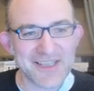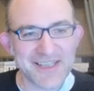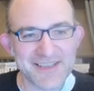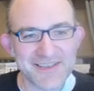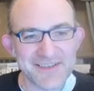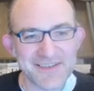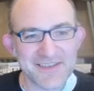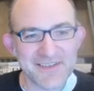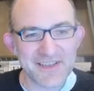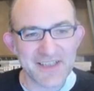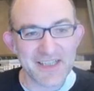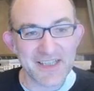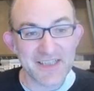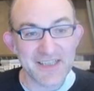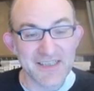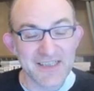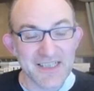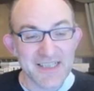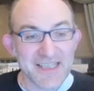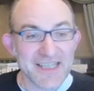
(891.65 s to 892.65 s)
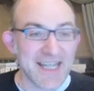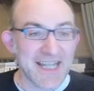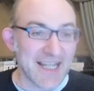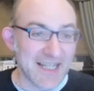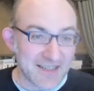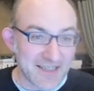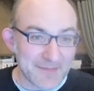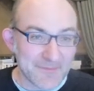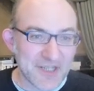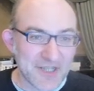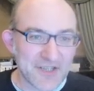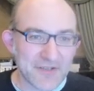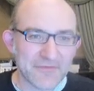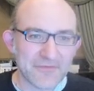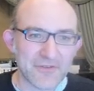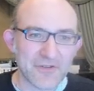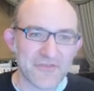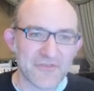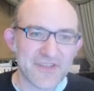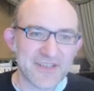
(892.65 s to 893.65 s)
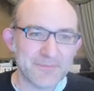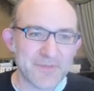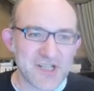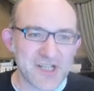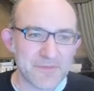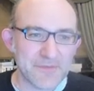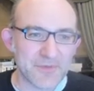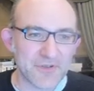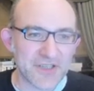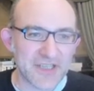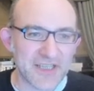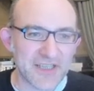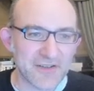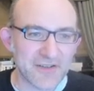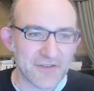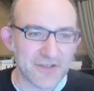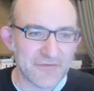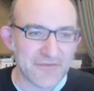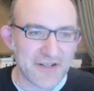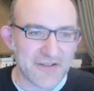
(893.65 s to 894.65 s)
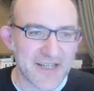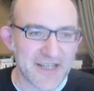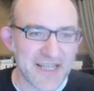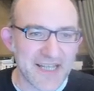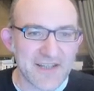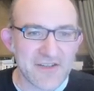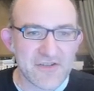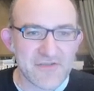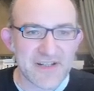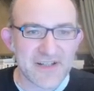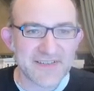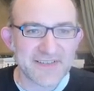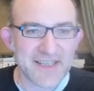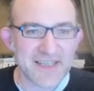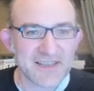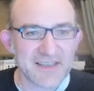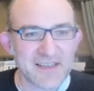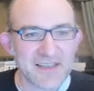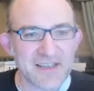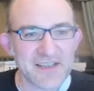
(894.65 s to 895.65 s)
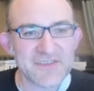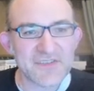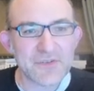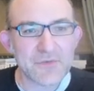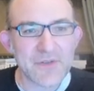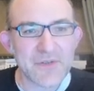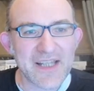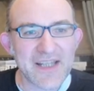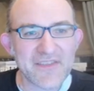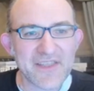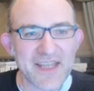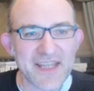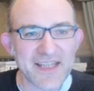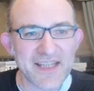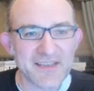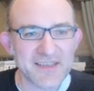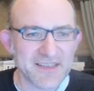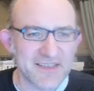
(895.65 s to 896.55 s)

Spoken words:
And you've got this bishop on a very interesting square there.